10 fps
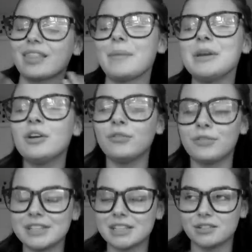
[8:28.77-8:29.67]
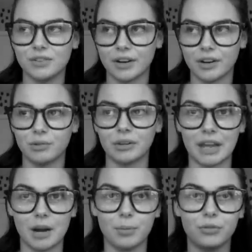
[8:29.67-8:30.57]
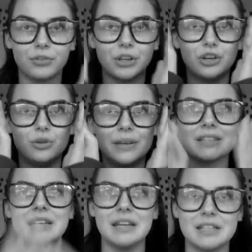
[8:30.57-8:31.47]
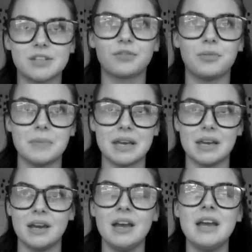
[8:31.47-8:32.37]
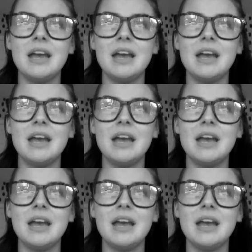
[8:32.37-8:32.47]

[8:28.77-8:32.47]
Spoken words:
Let me know if this is very relatable for you, because it is for me,